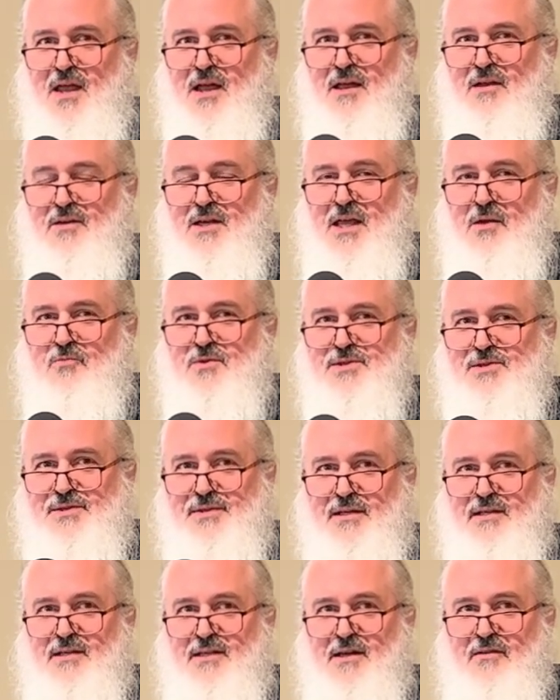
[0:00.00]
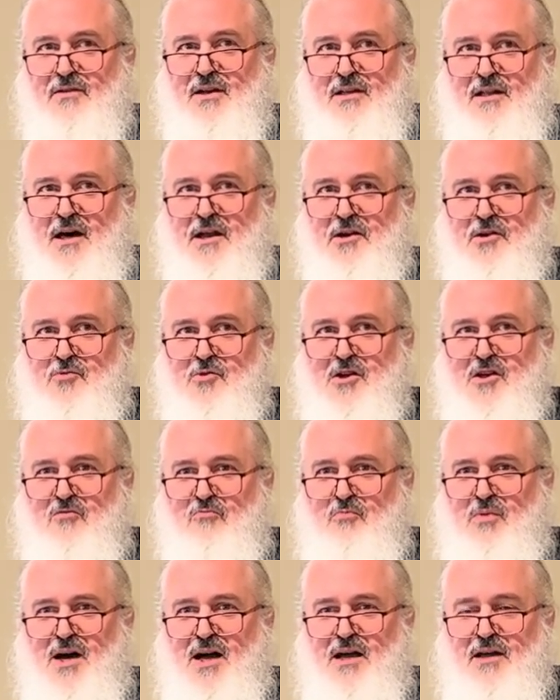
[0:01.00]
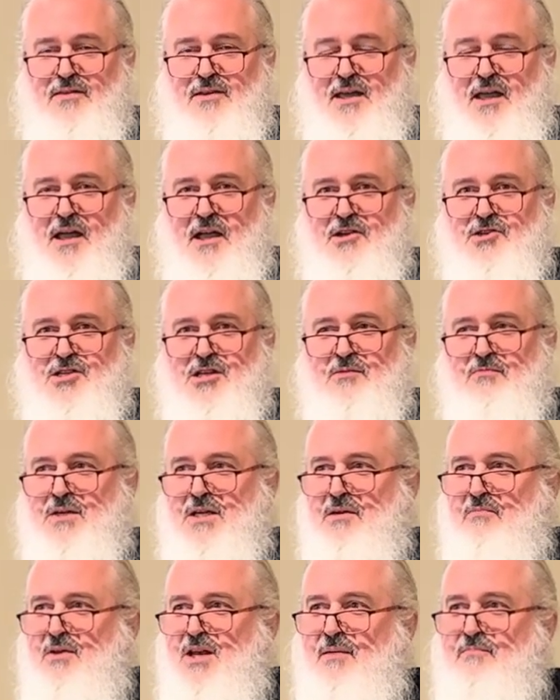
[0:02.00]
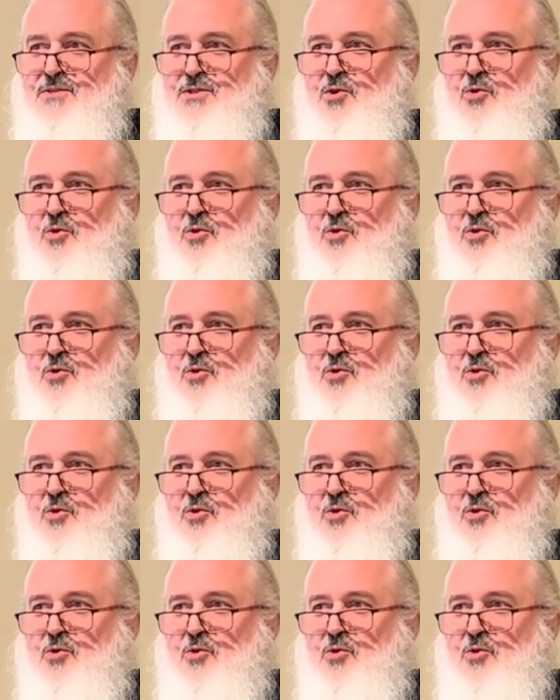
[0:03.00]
and he was given a lot of grief by the KGB, but I'm